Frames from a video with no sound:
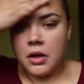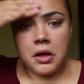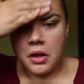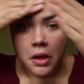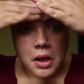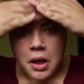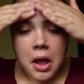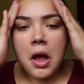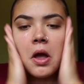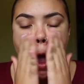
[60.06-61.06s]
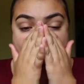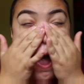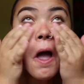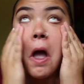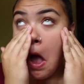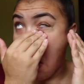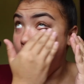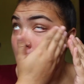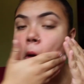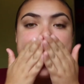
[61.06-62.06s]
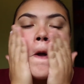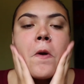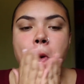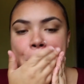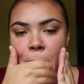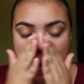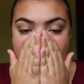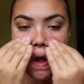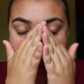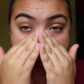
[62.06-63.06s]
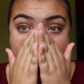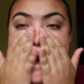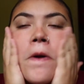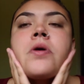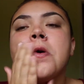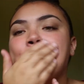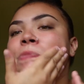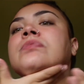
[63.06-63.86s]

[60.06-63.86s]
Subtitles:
over, make sure it's rubbed in really well, and I also make sure to